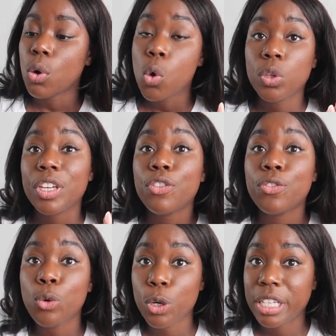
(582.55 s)
only
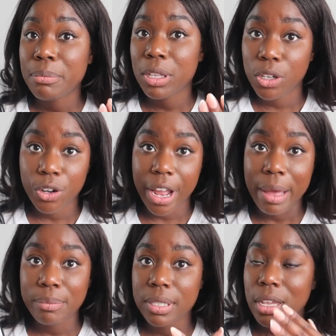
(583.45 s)
40
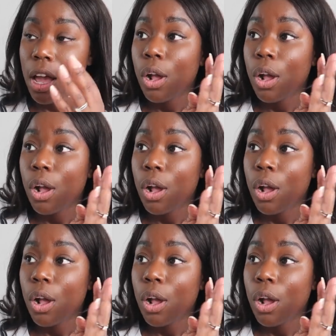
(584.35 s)
milligrams.